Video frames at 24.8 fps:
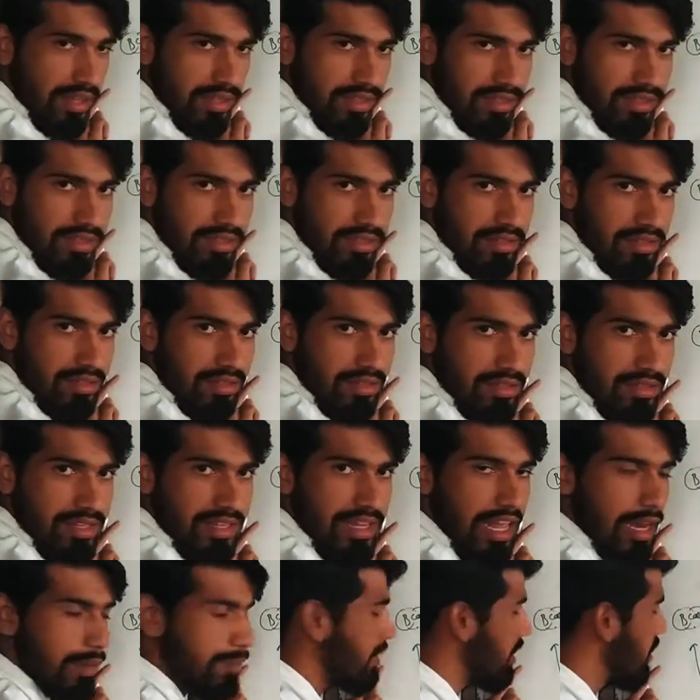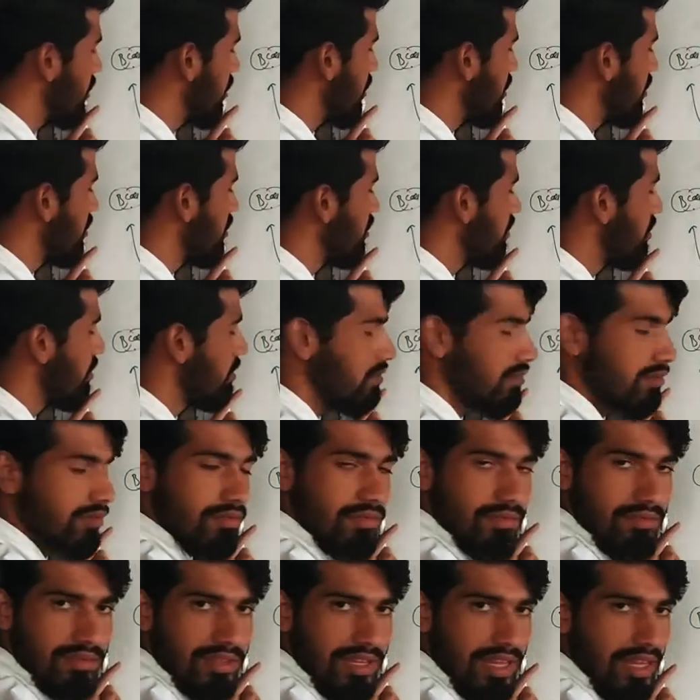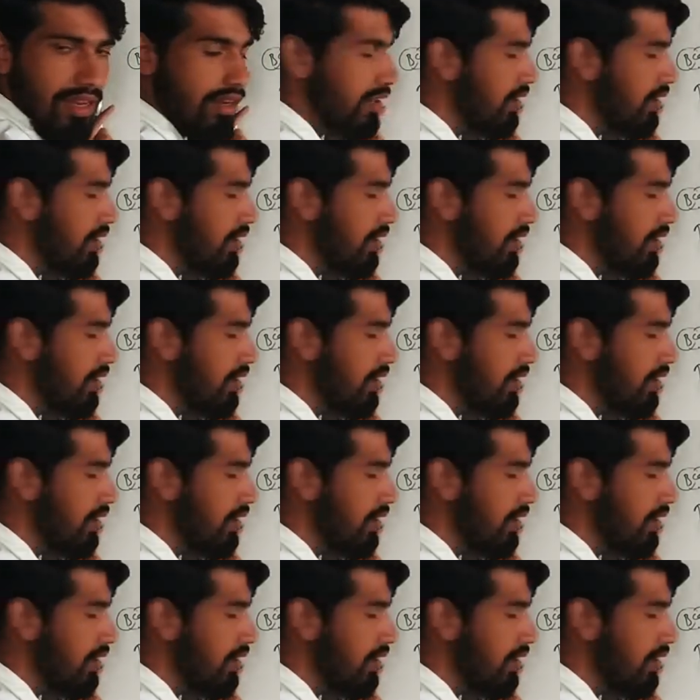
this T helper cell,